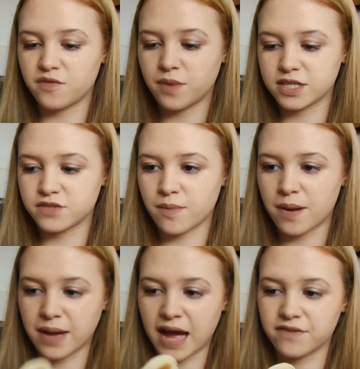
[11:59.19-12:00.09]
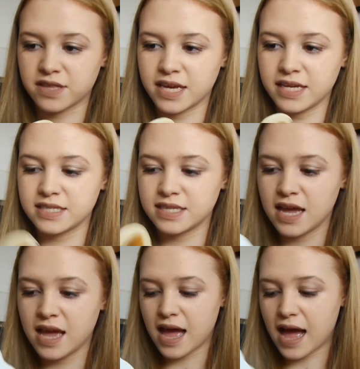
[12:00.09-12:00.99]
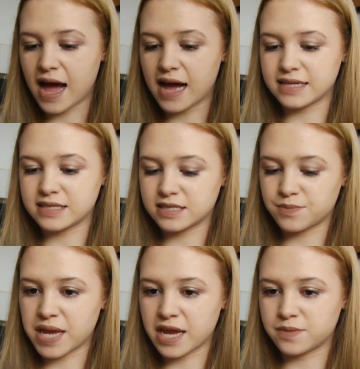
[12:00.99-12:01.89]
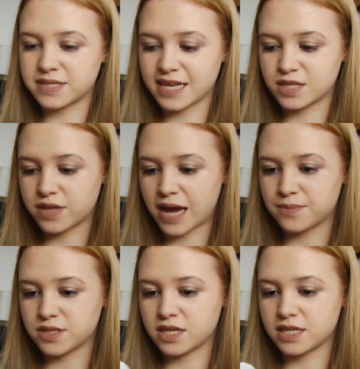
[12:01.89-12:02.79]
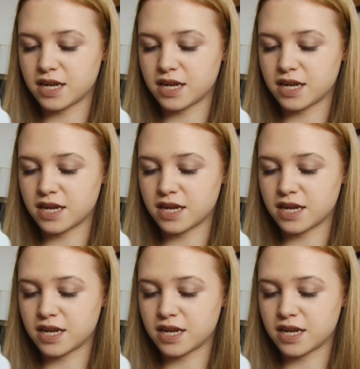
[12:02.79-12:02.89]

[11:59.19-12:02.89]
But I just remember having this and being obsessed with hamsters,